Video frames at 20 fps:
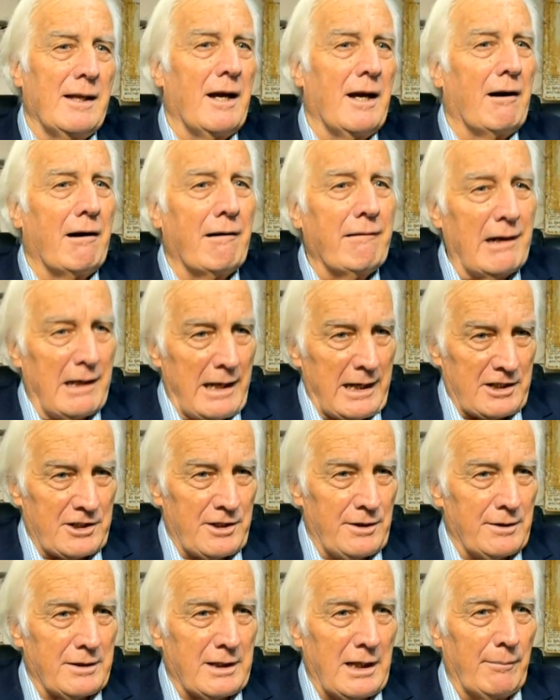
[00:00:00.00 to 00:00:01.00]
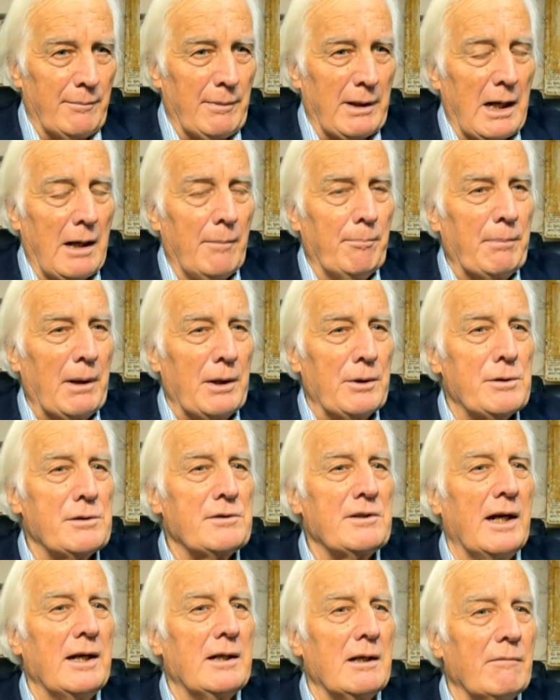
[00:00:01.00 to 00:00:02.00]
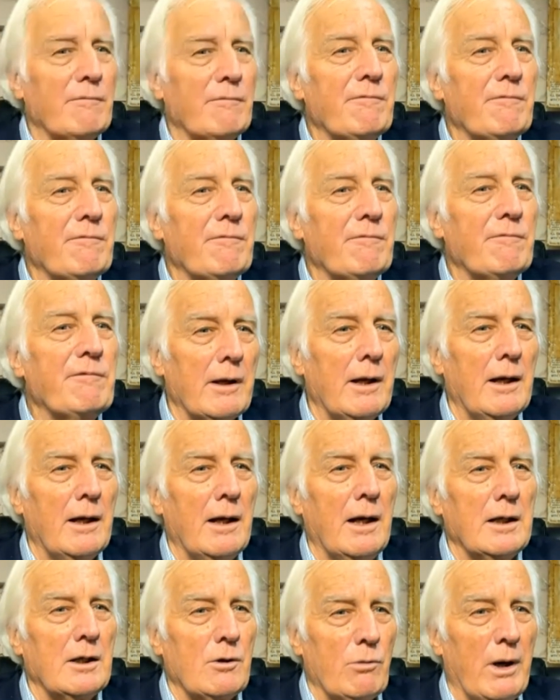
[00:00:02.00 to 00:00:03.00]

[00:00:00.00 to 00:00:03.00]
there are elections coming up, both state and federally,